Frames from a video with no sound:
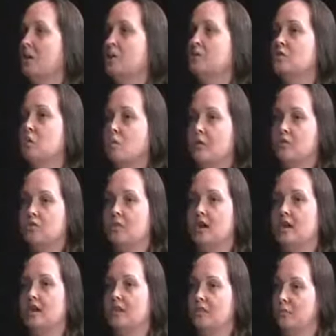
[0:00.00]
so we
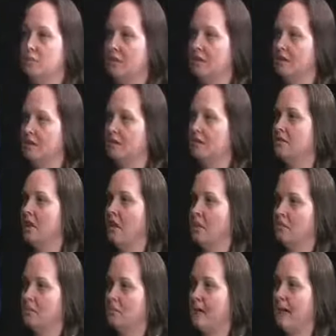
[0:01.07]
try to get them in
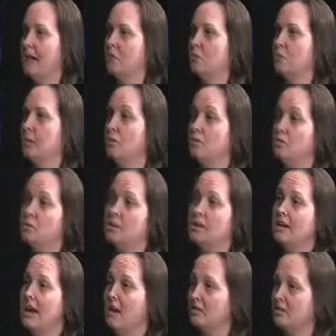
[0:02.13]
timely manner. We could do
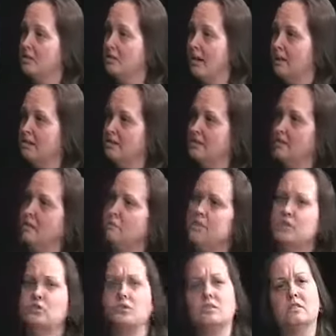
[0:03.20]
in-house testing to
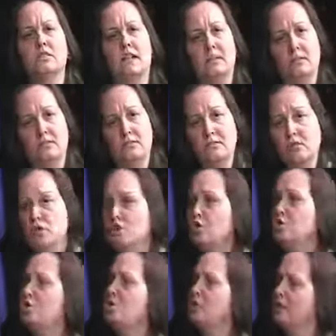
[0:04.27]
make sure it's not the
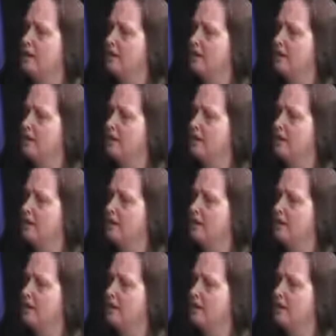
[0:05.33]
flu or